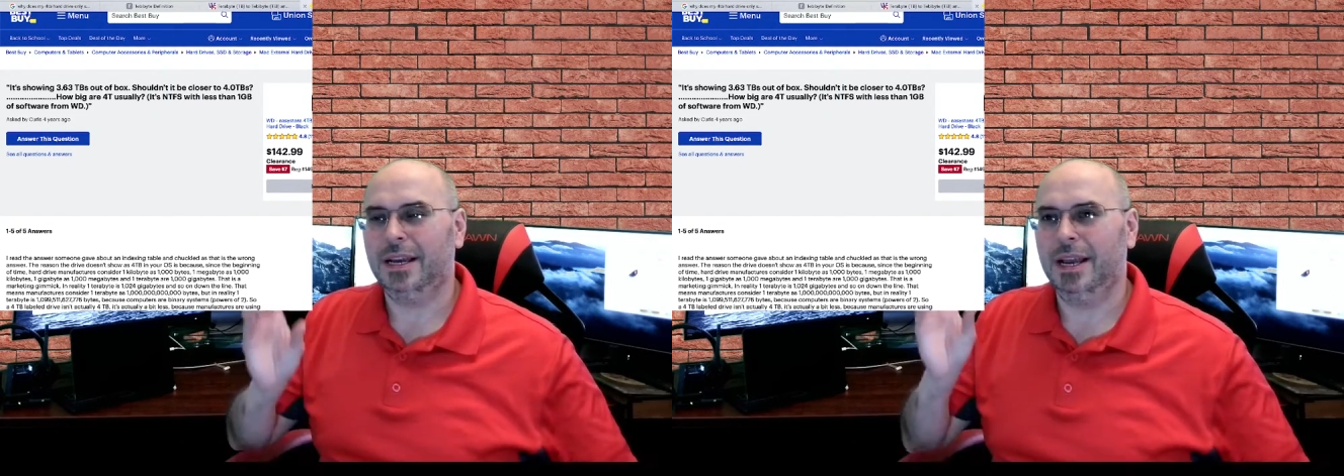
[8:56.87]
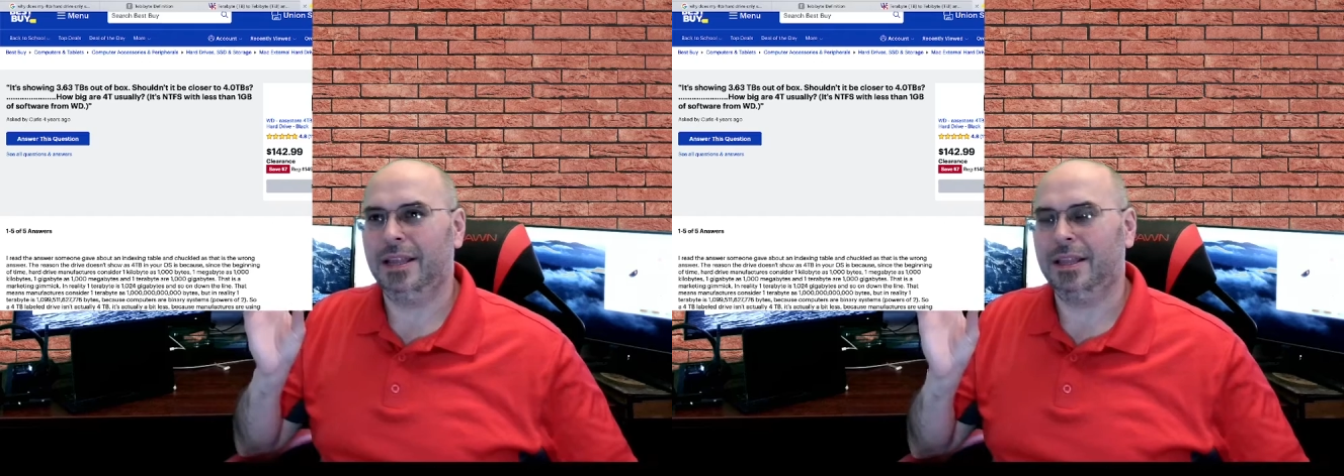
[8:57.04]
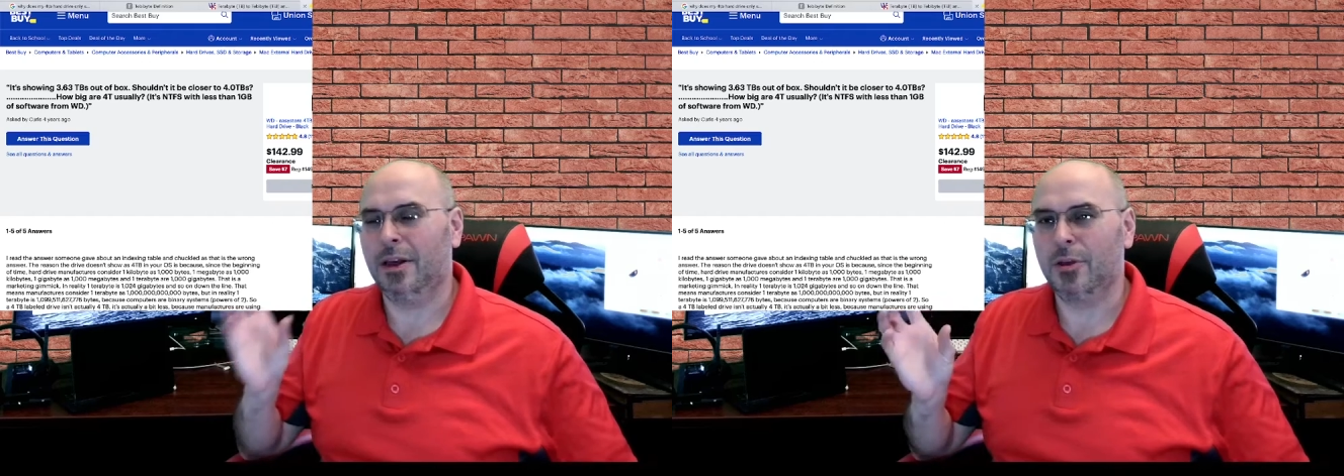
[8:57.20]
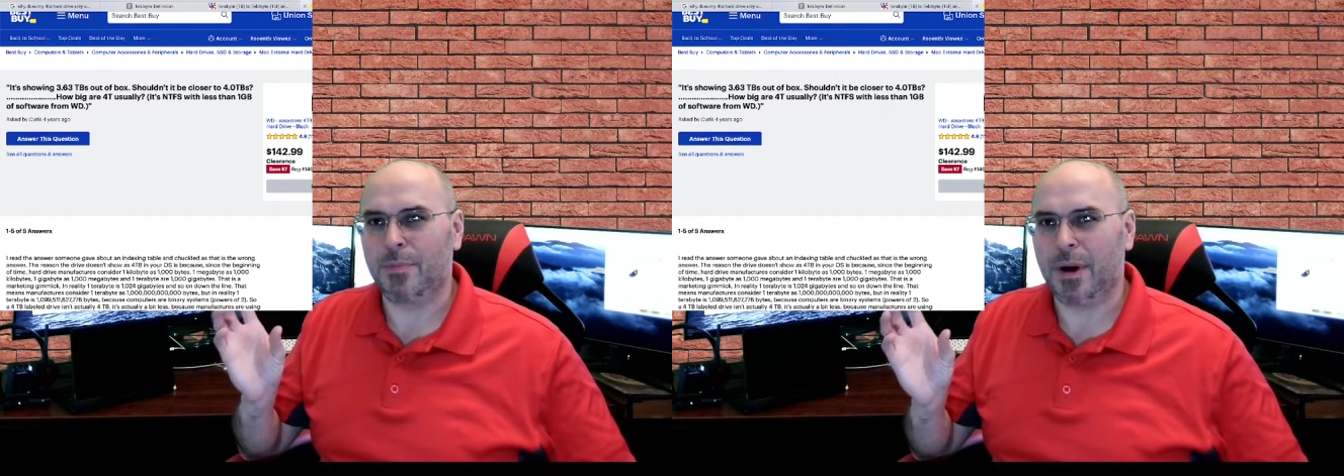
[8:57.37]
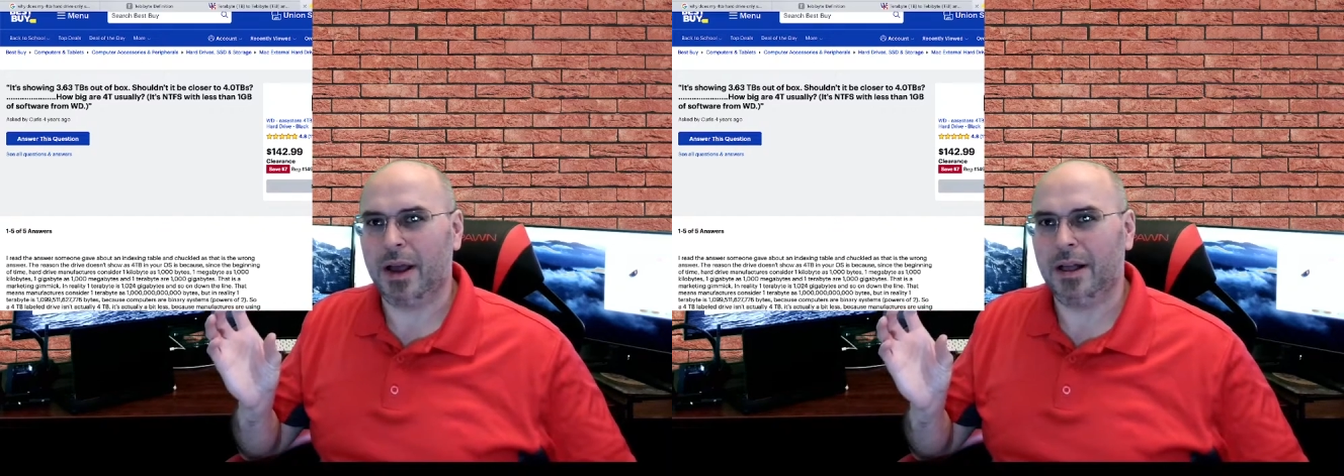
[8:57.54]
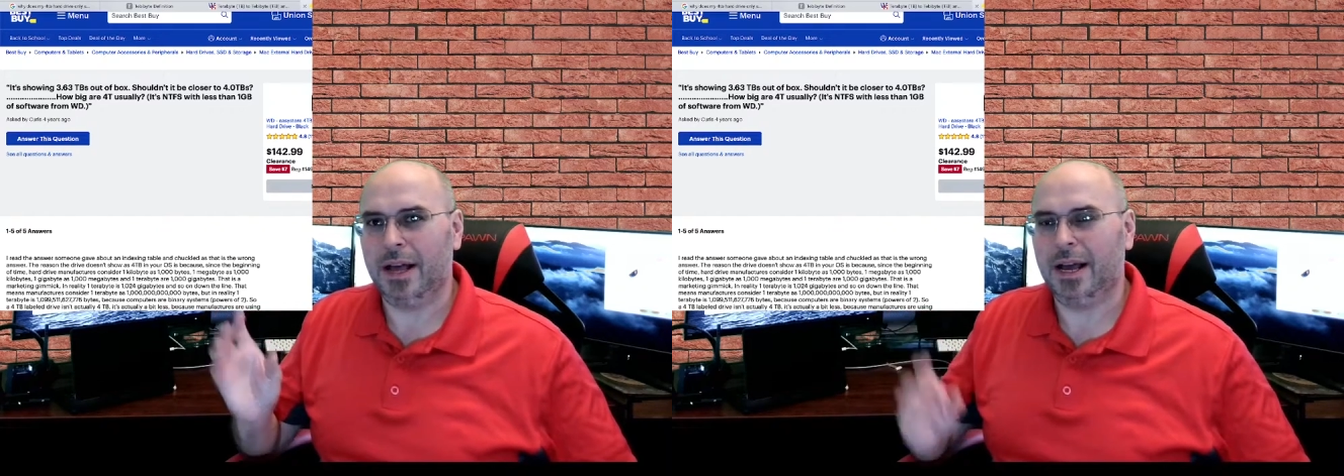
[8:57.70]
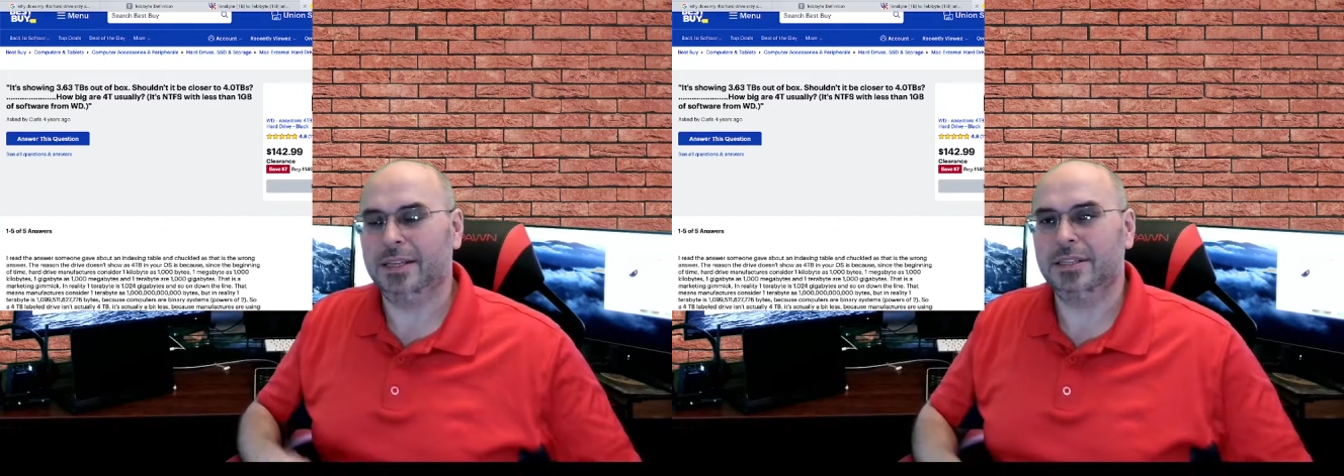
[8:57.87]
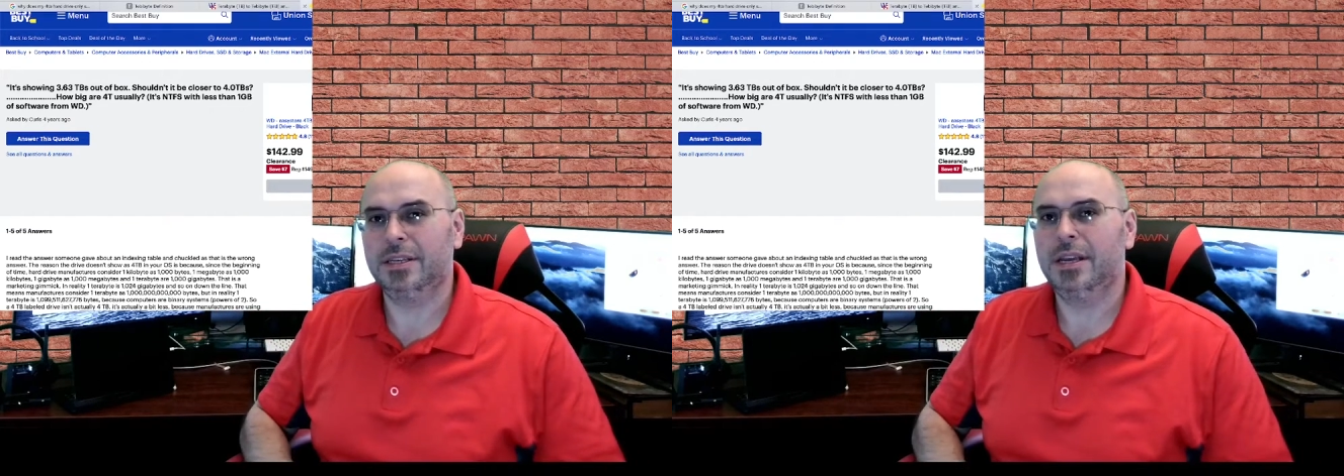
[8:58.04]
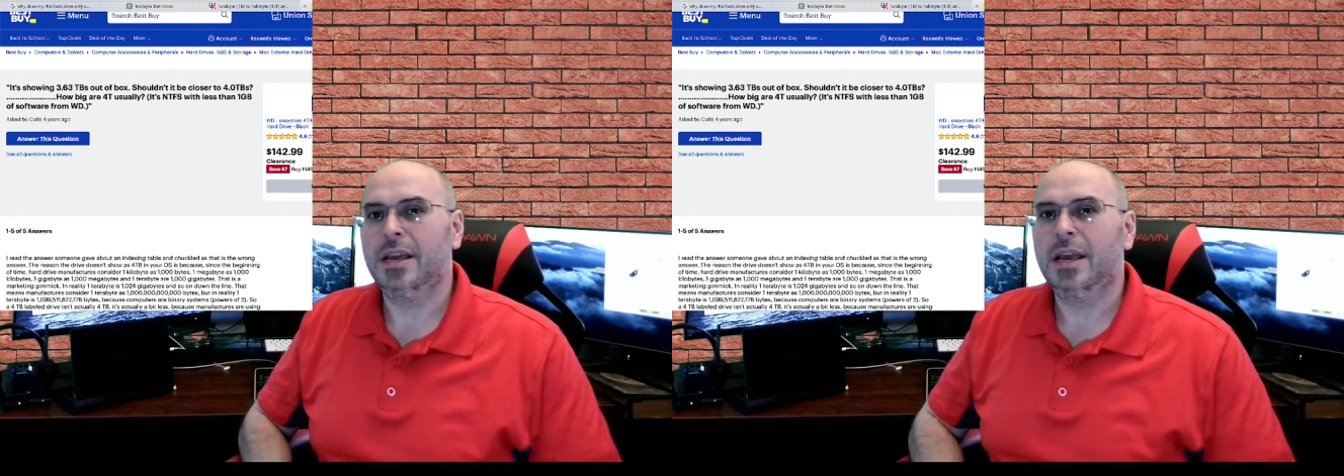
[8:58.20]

and the other pile has.